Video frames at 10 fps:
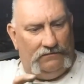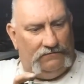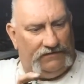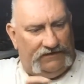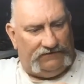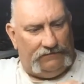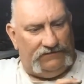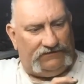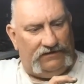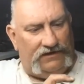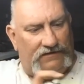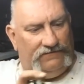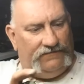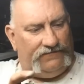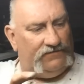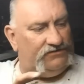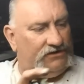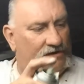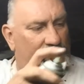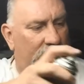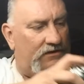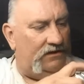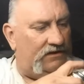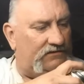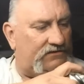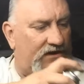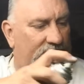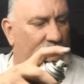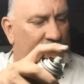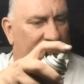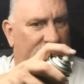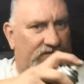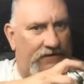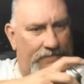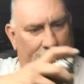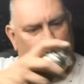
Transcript: with this I'm just going to give the first coat as kind of a mist